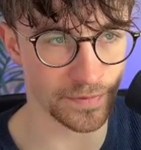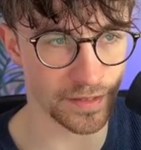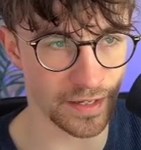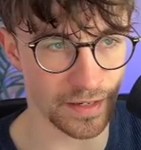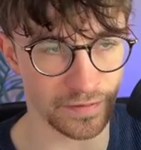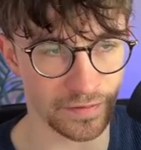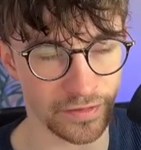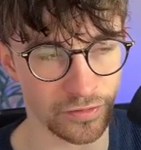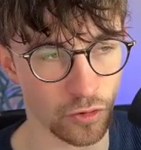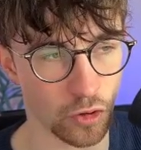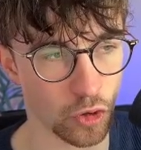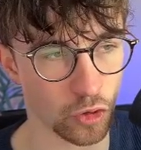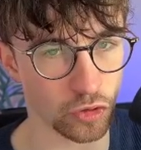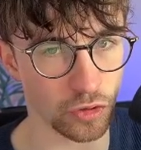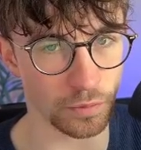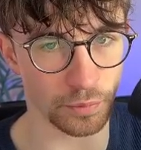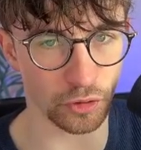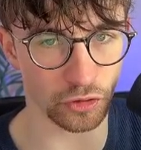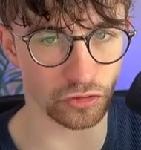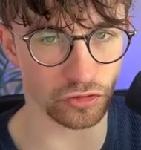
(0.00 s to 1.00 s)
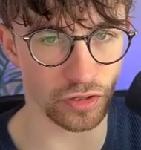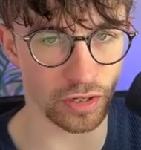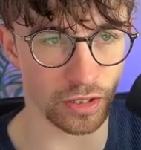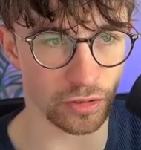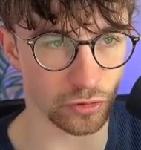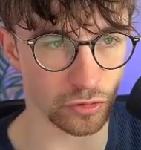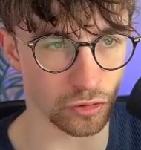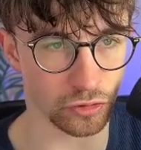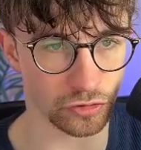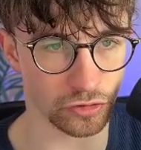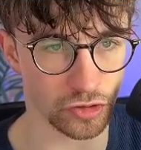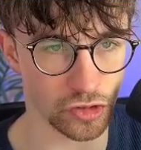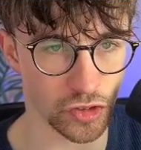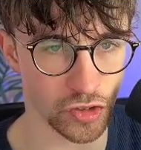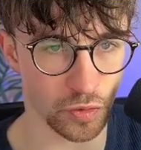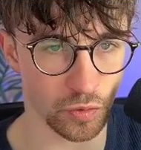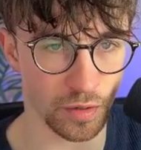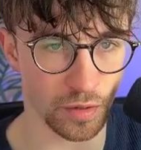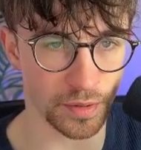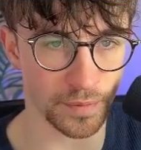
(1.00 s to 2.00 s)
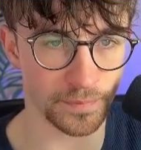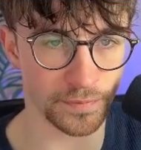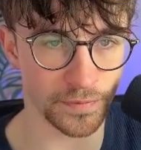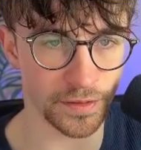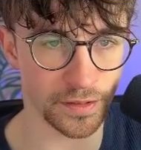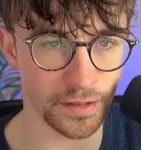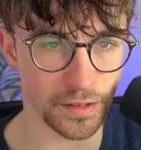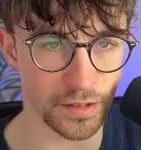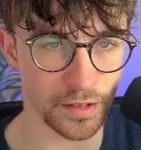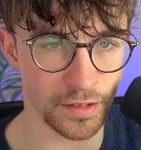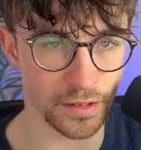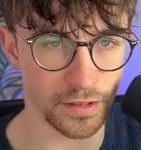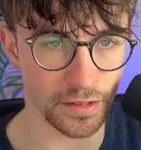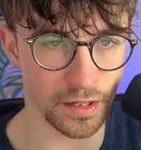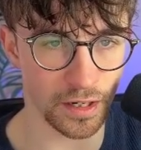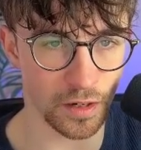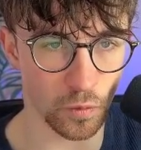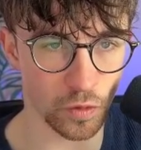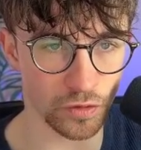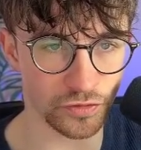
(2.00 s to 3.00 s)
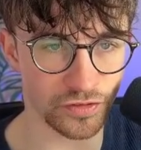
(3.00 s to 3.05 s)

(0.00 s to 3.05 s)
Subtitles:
And then the horror books are going to show up. Once